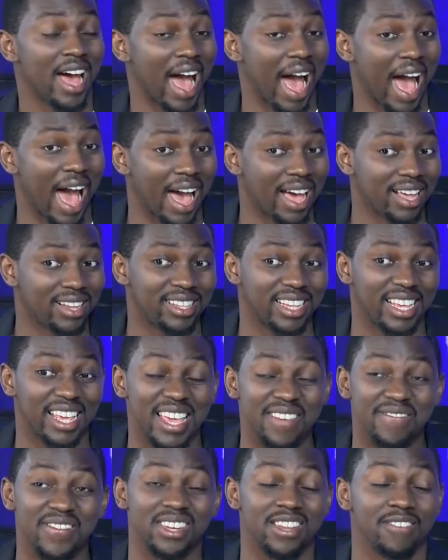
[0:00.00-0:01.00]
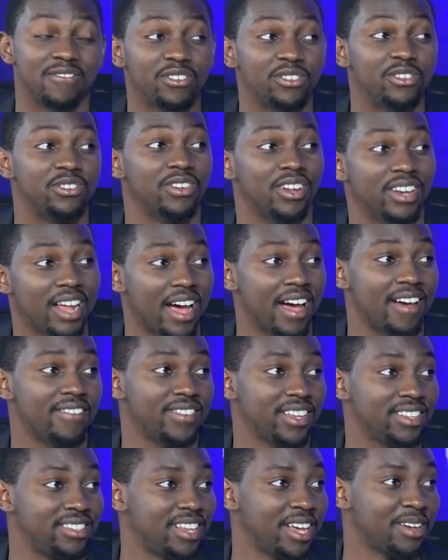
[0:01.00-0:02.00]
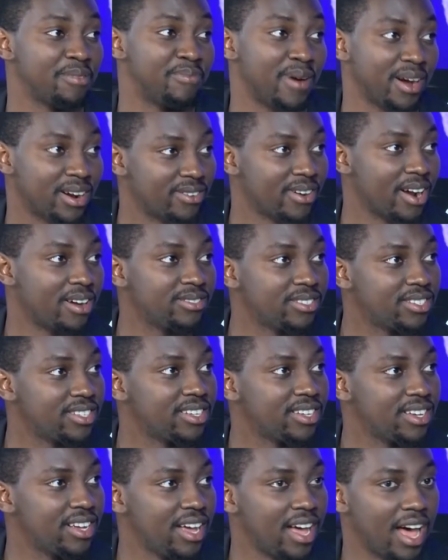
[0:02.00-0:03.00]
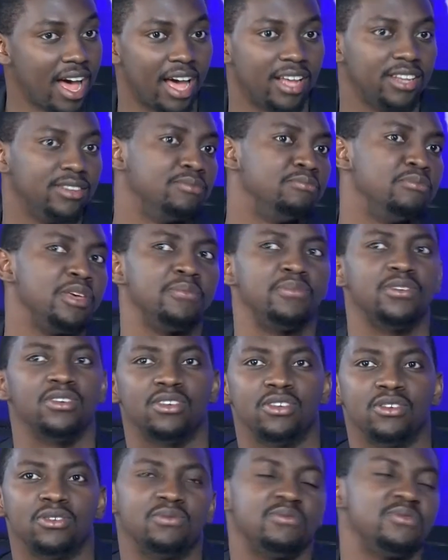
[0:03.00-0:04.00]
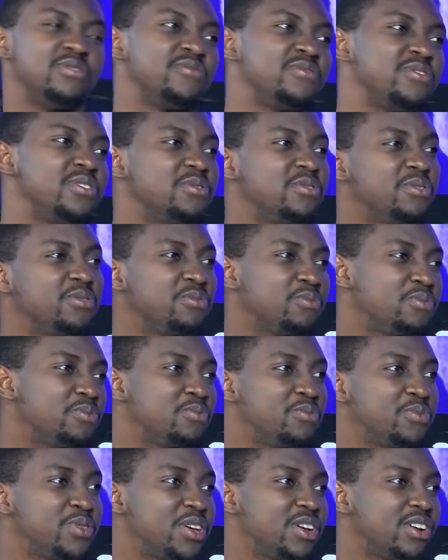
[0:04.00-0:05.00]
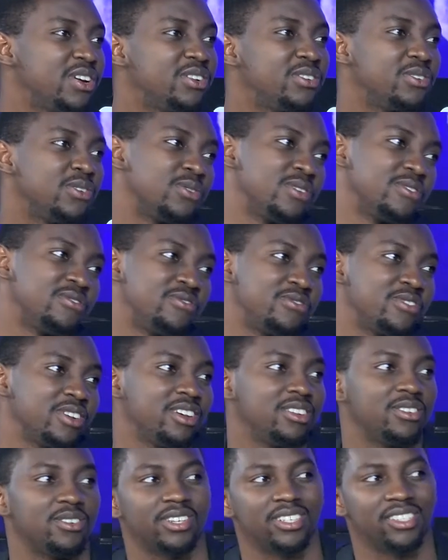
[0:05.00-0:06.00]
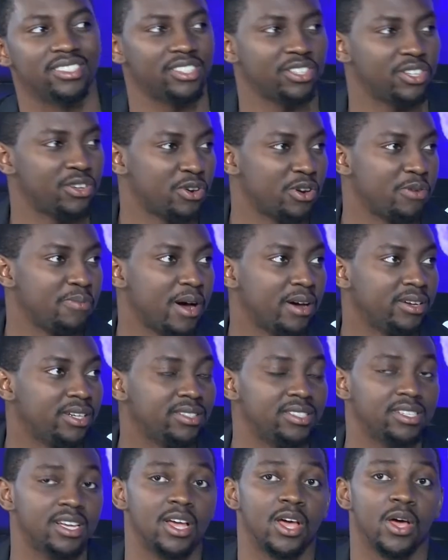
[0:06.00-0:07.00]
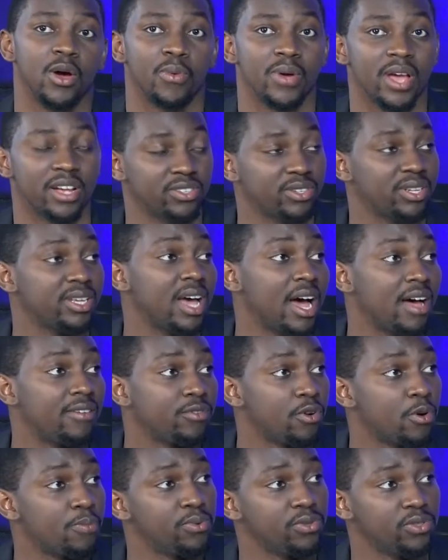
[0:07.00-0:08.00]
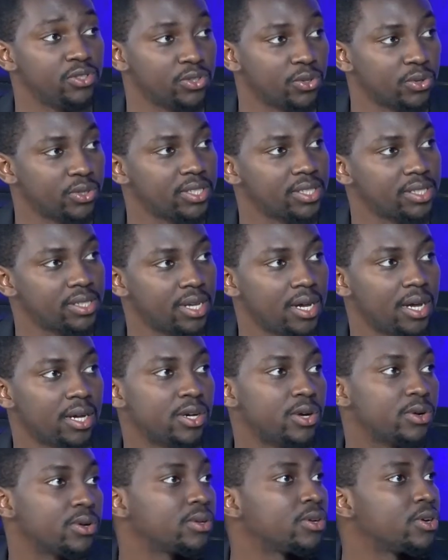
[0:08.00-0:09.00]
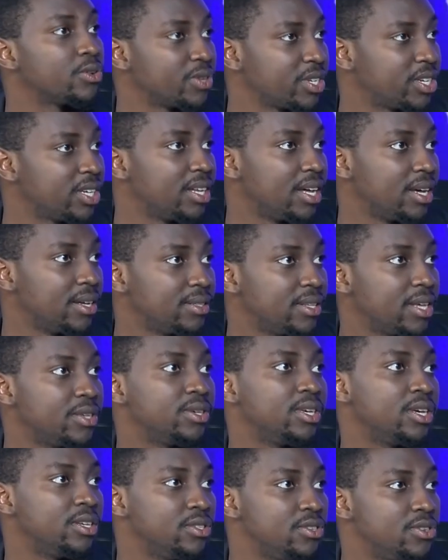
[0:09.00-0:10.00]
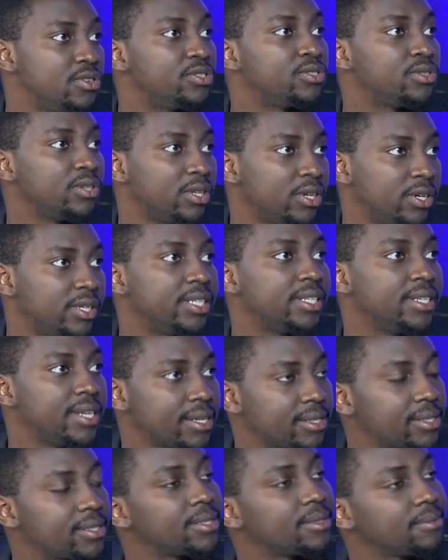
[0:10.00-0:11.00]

And even if you do not have a tech background mm -hmm. and maybe you feel weird or afraid or insecure about it, we actually have open sourced uh, curricula that you can okay. use to learn. Yes.